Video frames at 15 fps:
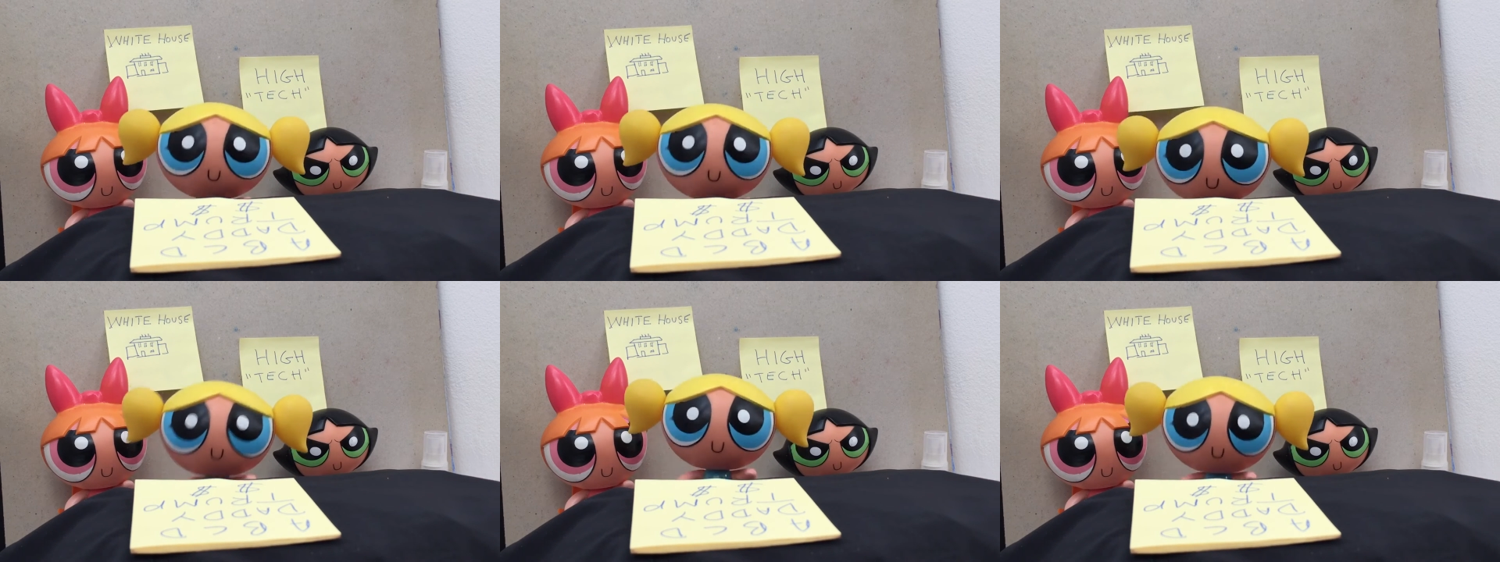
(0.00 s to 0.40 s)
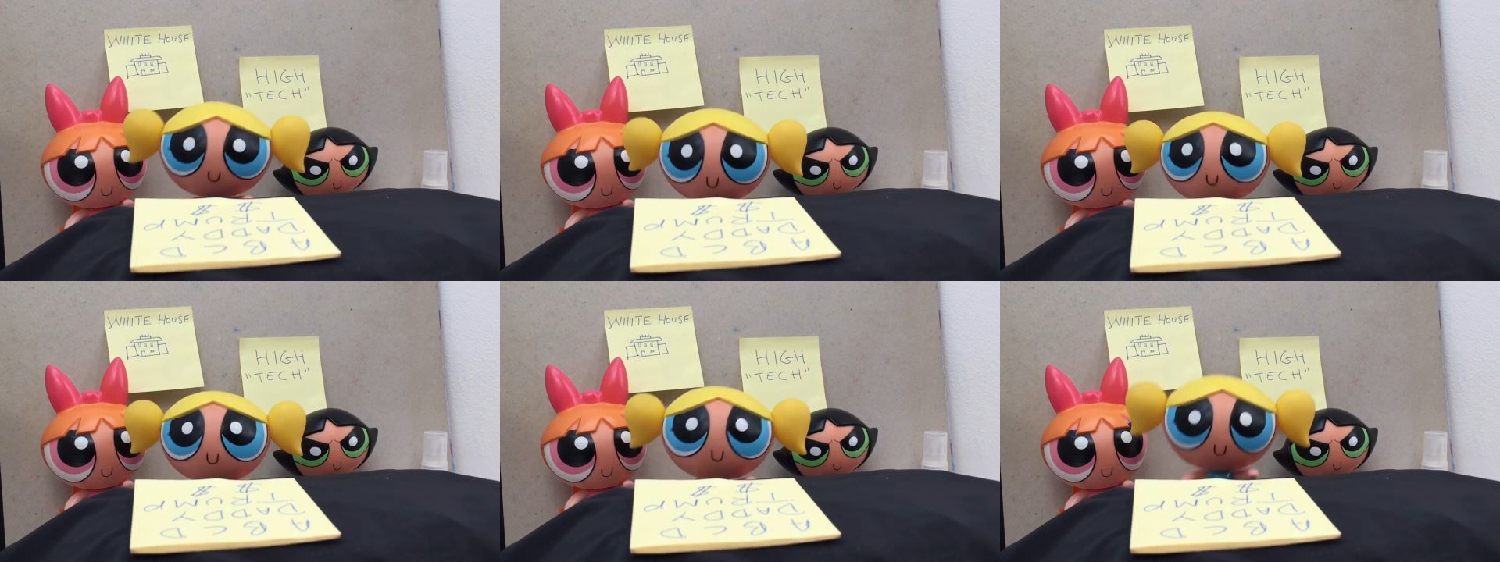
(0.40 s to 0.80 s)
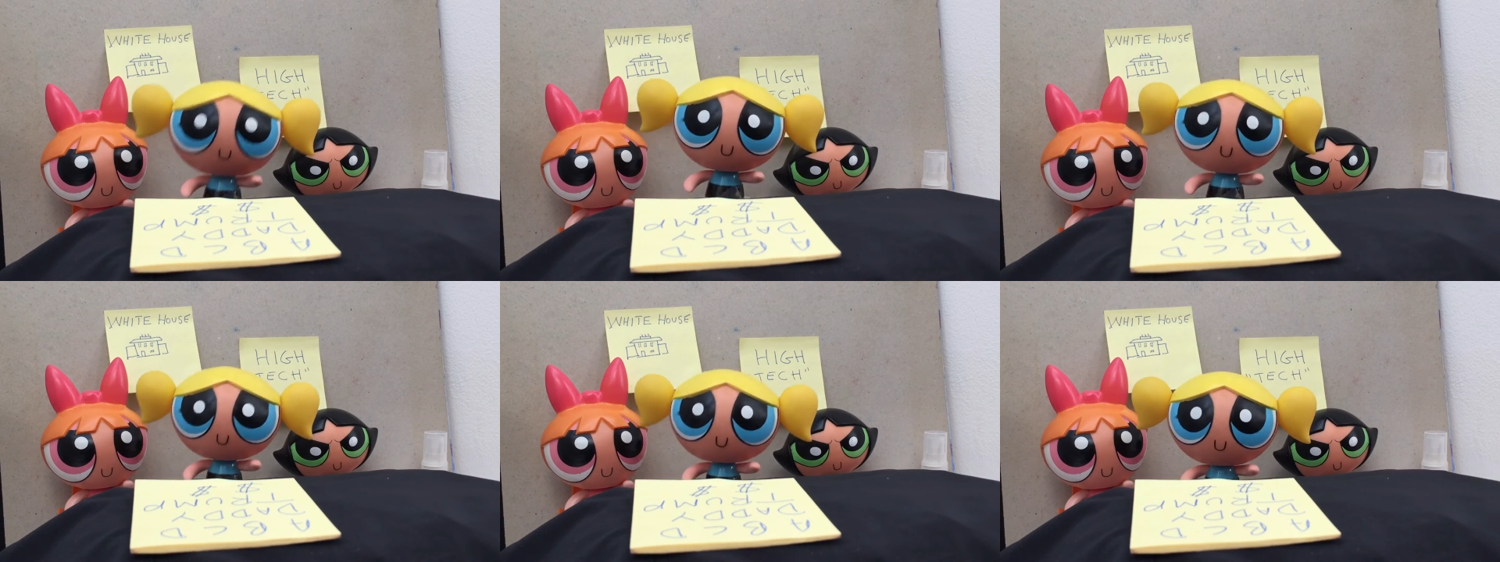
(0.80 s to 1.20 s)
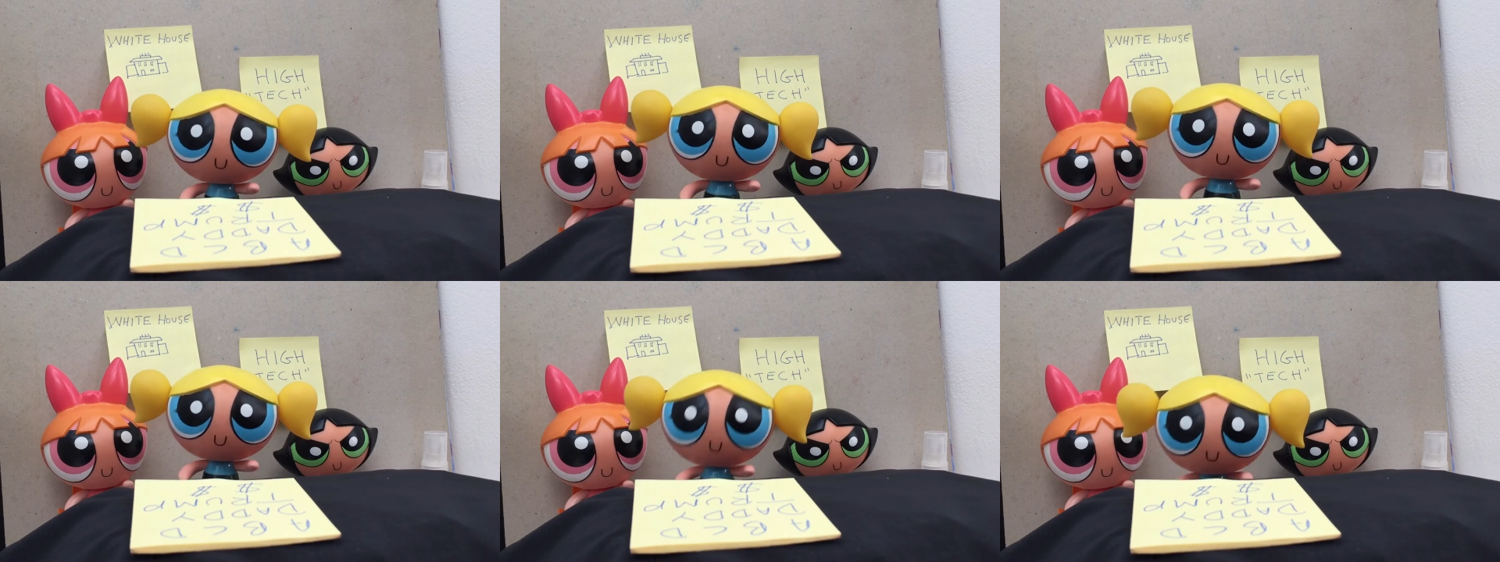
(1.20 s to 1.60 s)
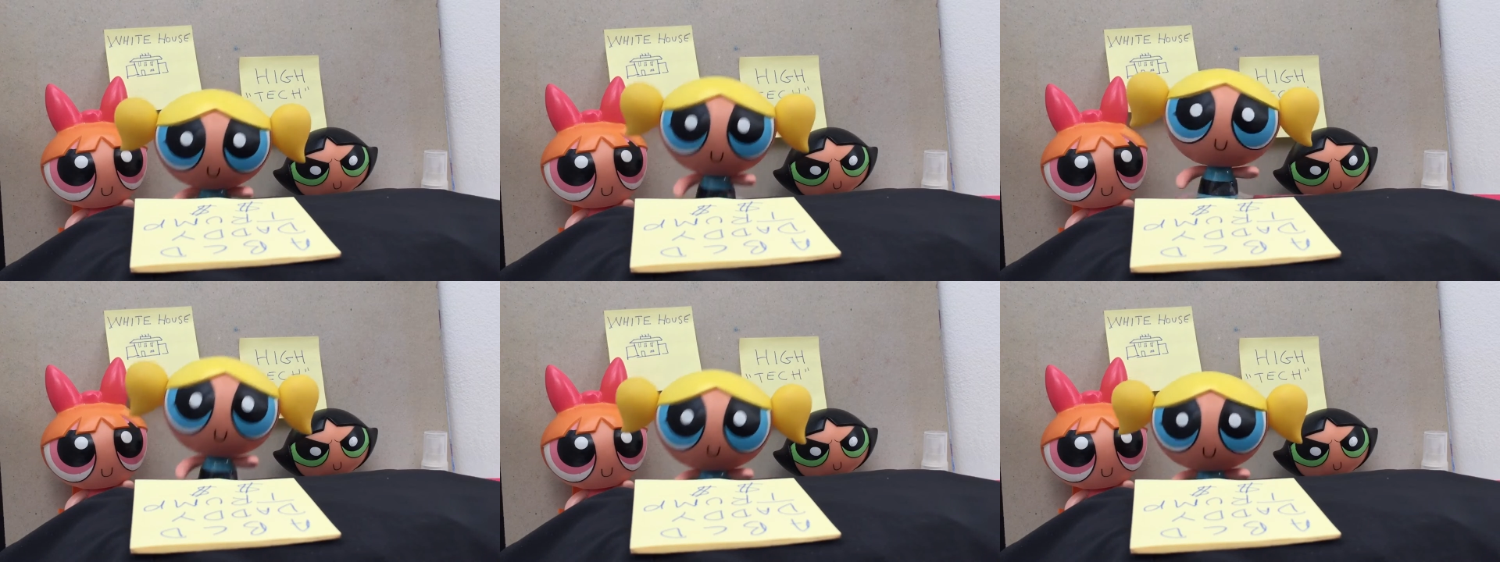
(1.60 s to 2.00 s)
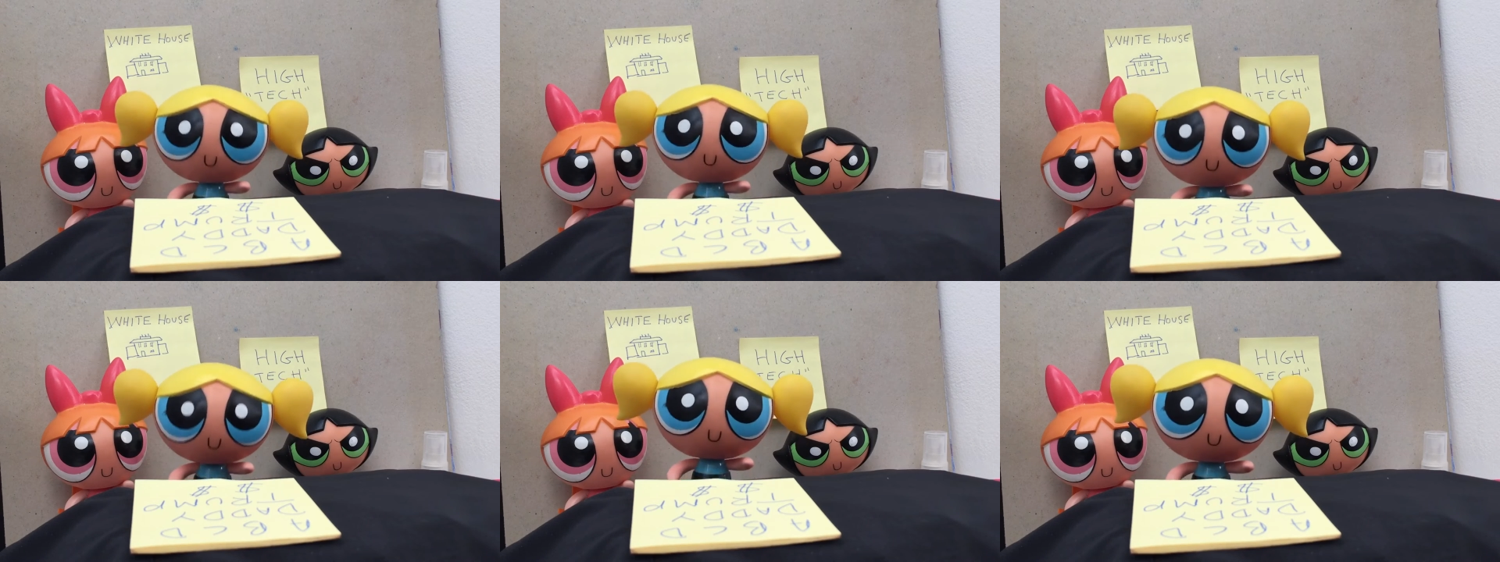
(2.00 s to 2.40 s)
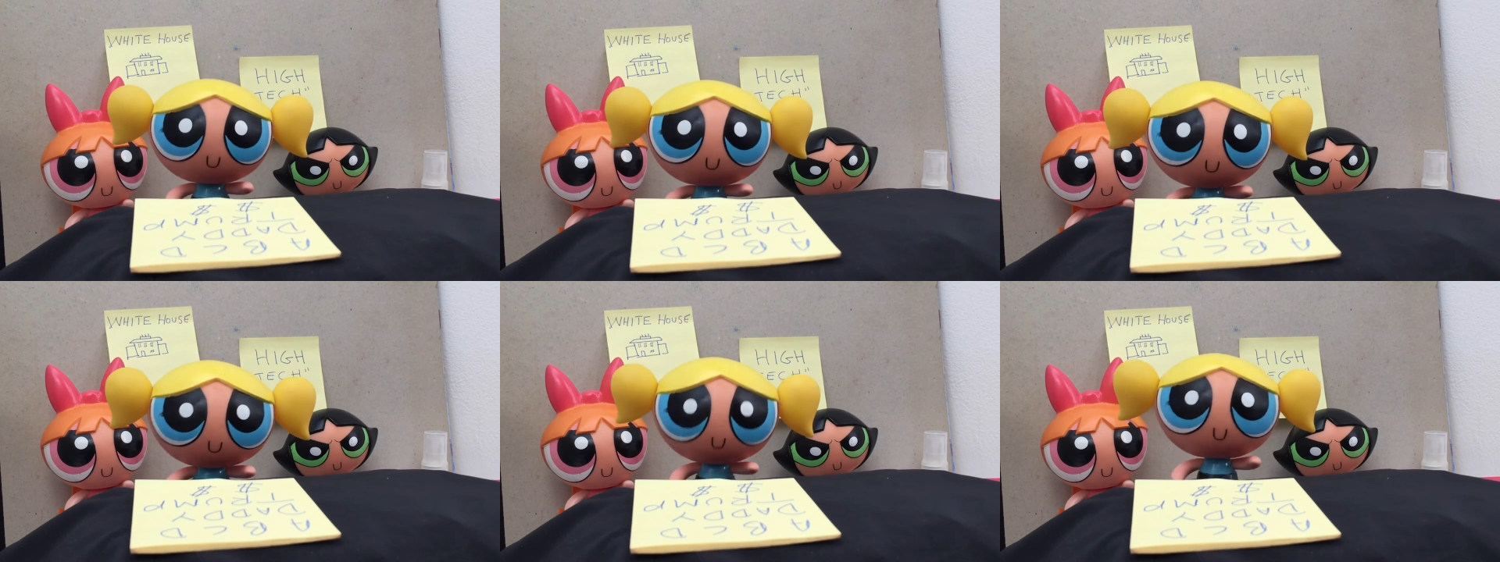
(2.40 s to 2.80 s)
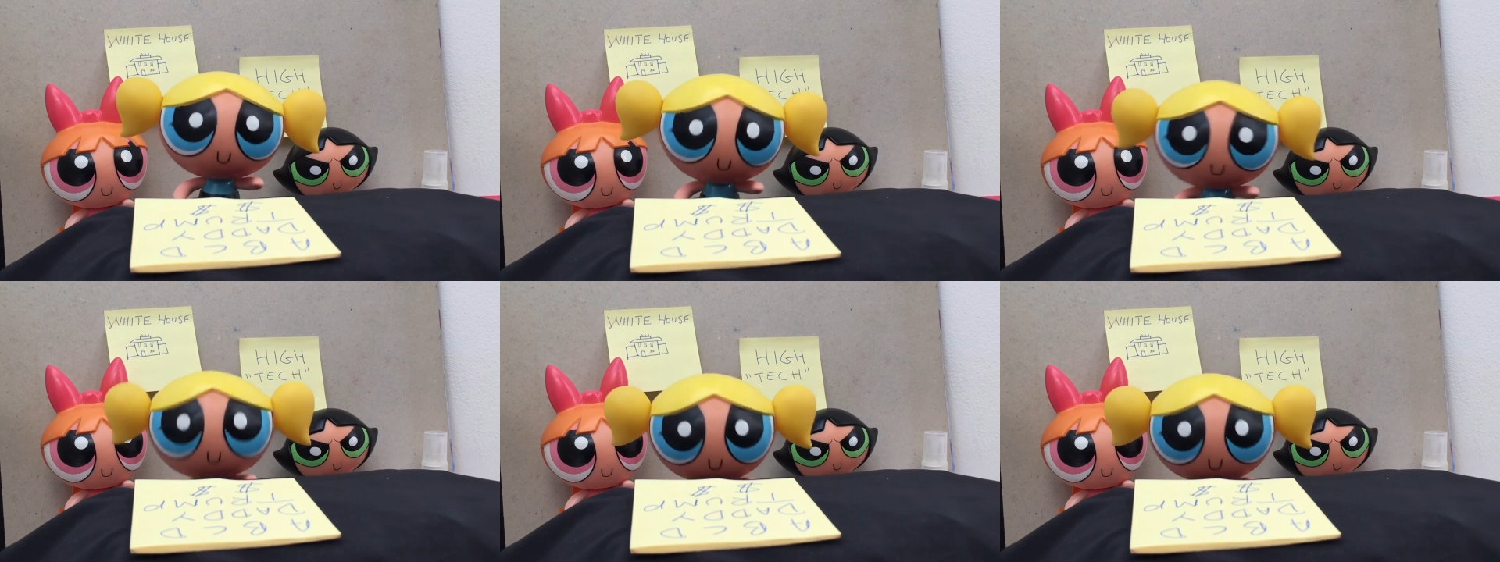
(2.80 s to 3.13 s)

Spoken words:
(no speaker visible)